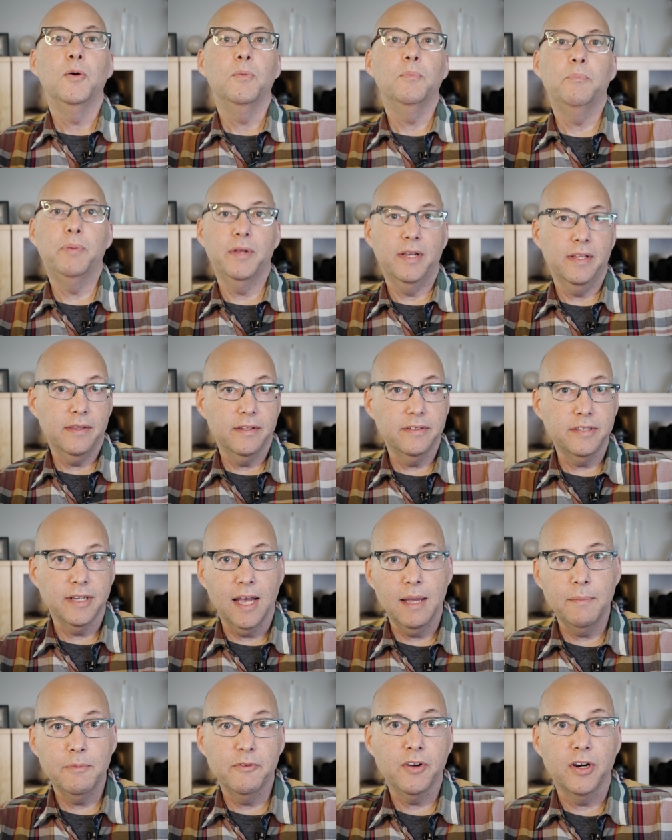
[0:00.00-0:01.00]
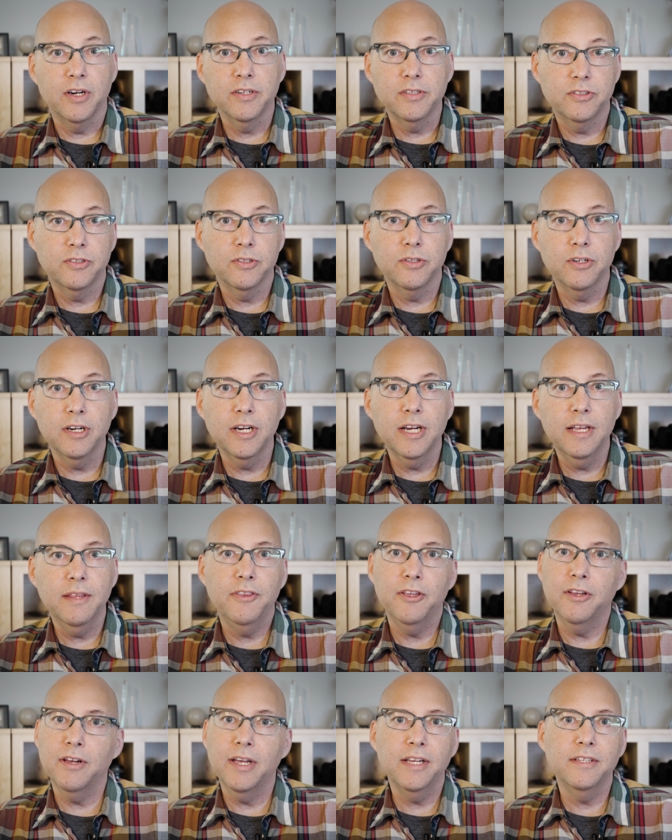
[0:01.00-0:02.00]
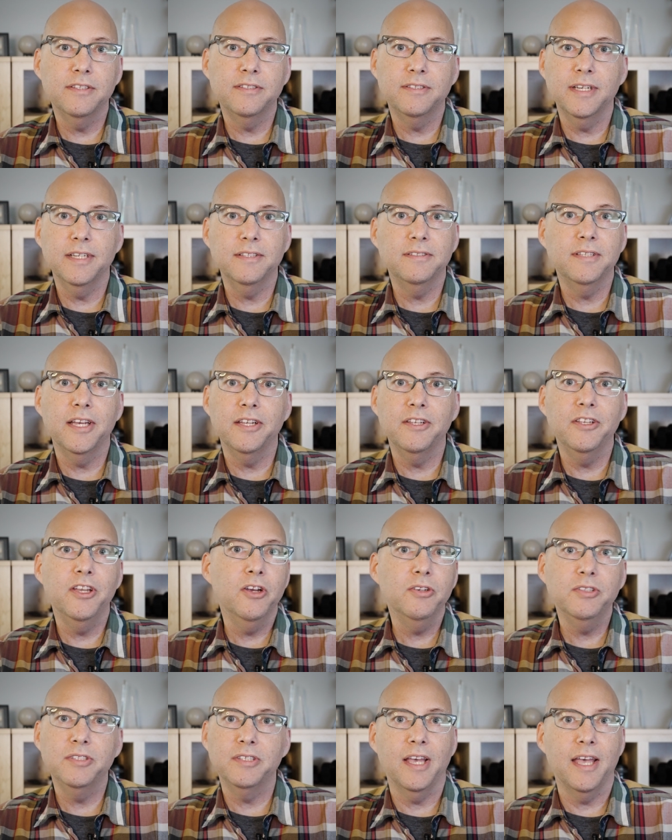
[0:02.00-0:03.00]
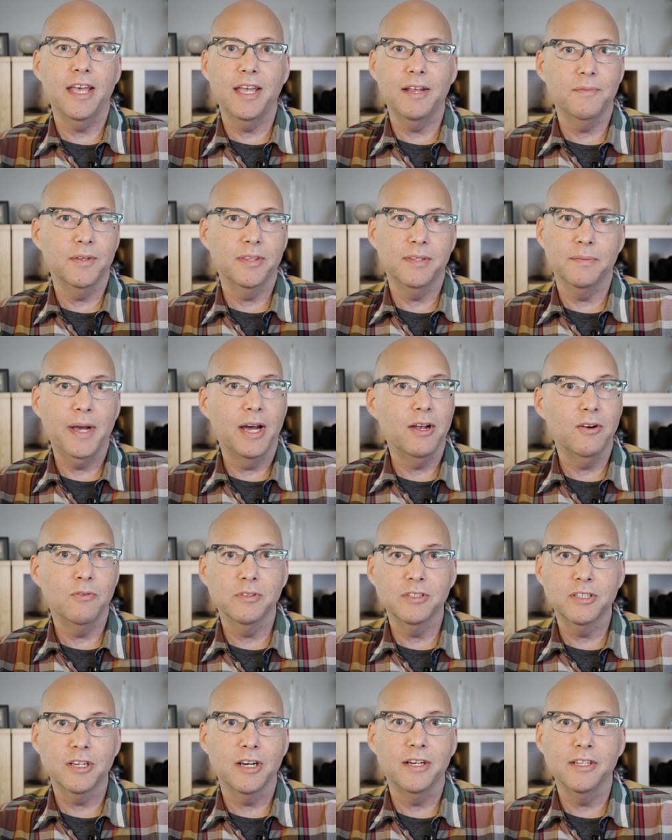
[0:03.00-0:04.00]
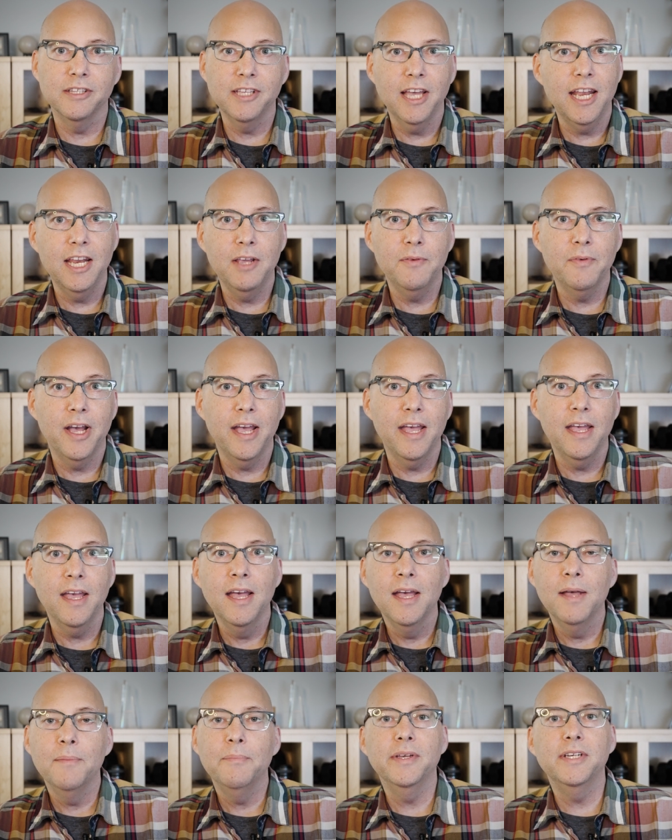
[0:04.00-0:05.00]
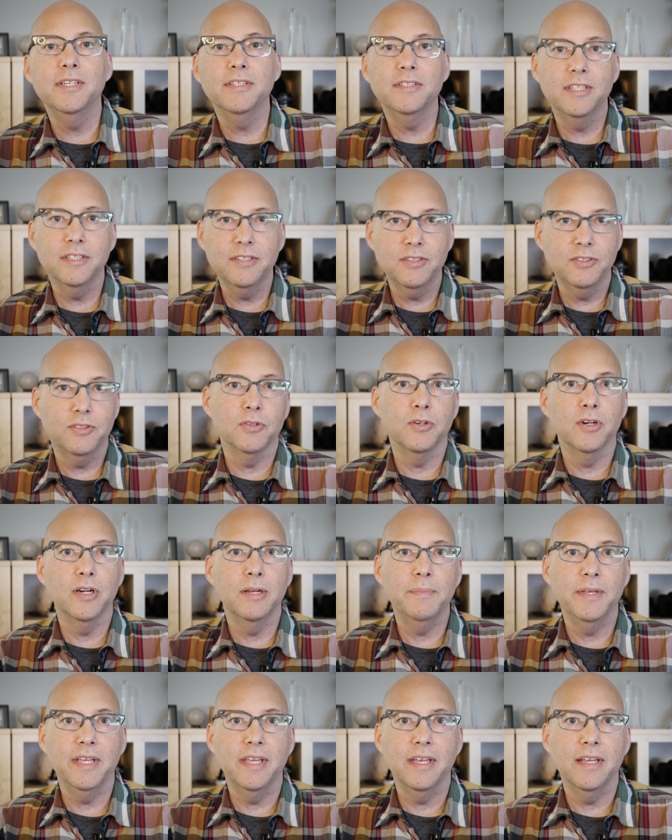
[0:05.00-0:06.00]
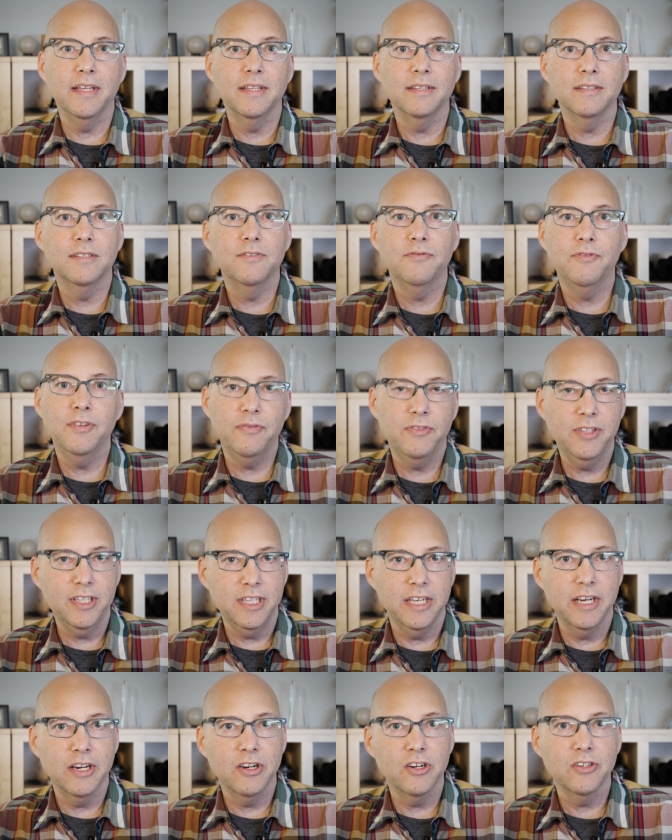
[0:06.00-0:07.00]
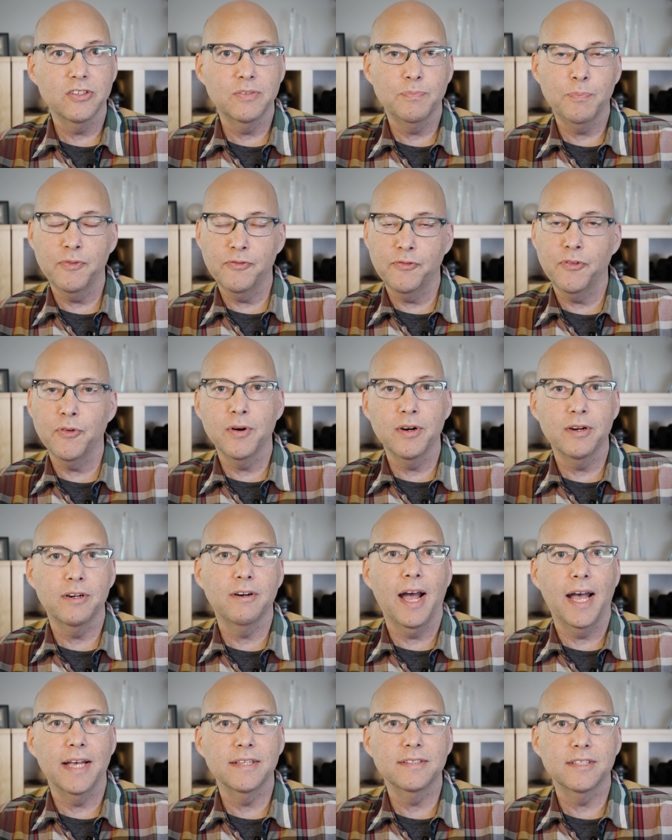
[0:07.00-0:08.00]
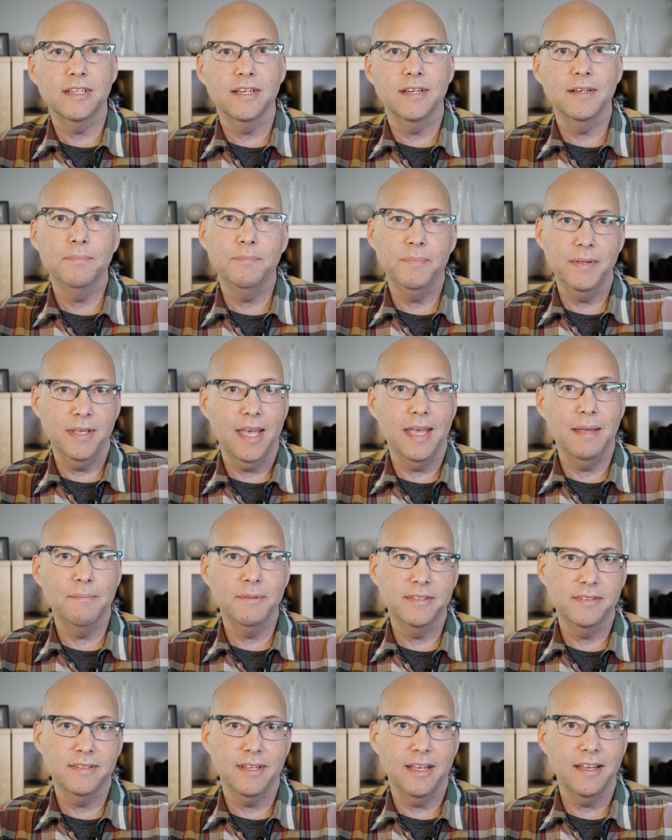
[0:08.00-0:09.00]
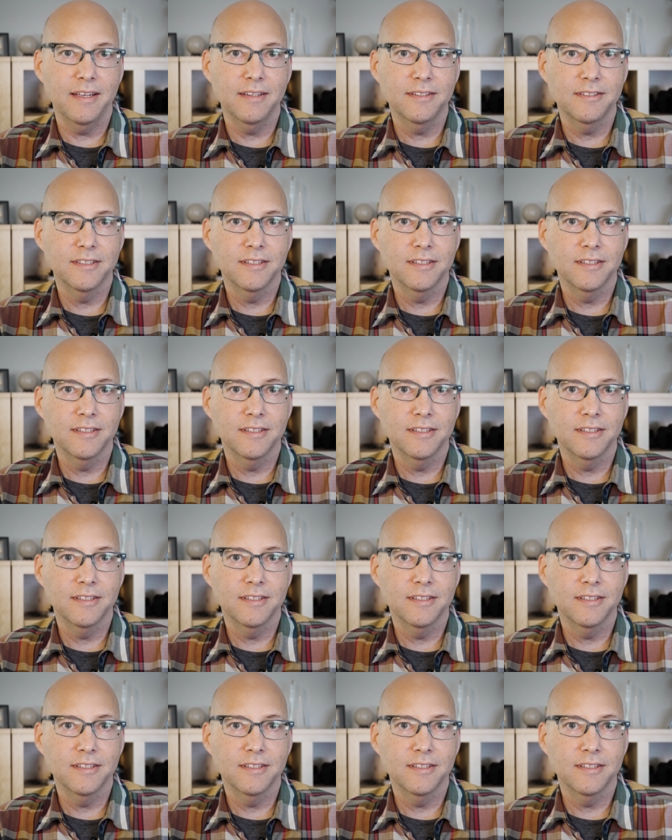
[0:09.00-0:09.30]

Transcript: But at the time of our story, the United States had no say in what the mountain was called anyway, because this story begins 50 years before Alaska became a state.